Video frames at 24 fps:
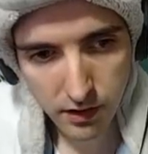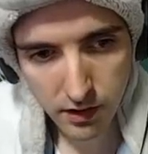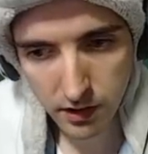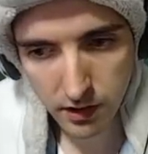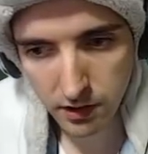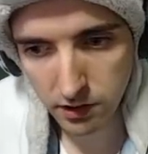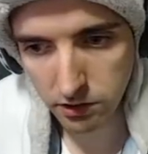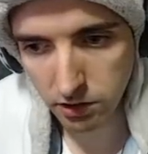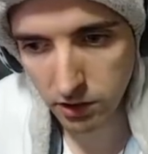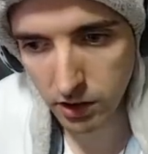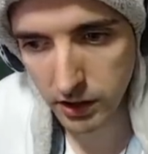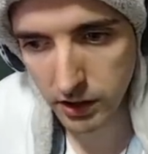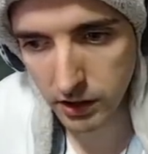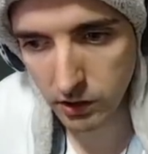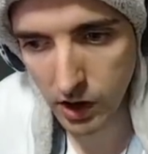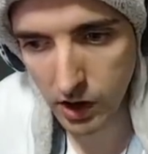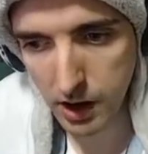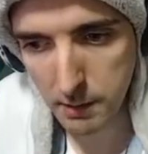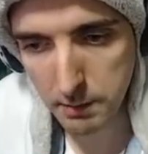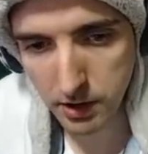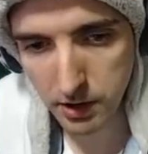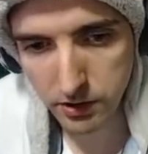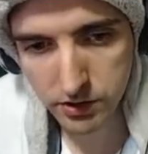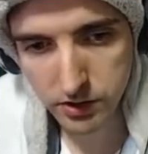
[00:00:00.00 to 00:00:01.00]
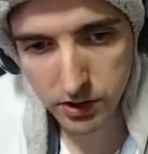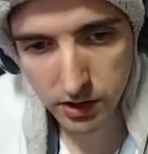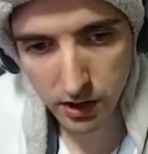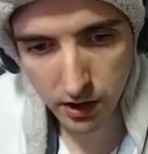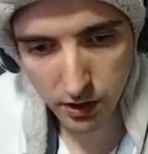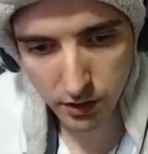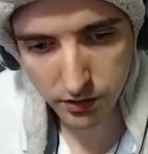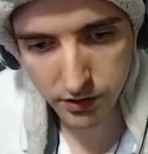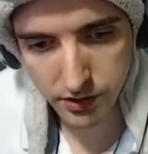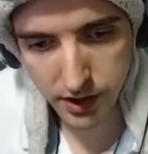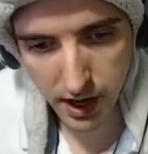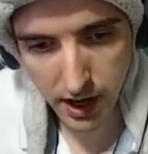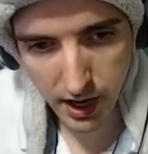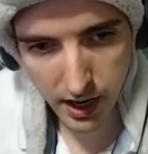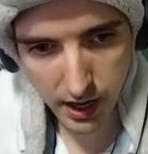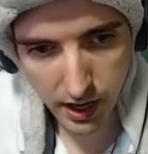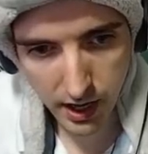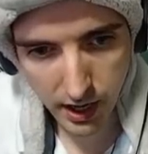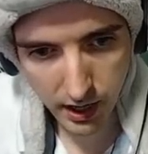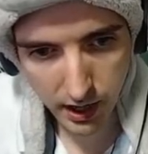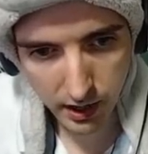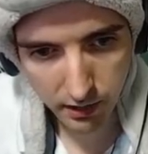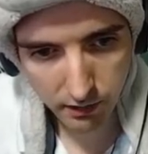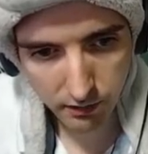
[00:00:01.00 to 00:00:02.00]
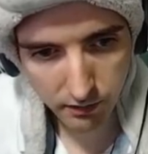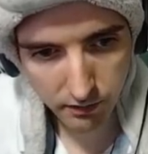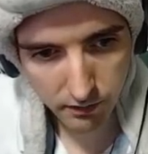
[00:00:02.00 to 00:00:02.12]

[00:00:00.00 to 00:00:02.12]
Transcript: Let's go ahead and grab ourselves a...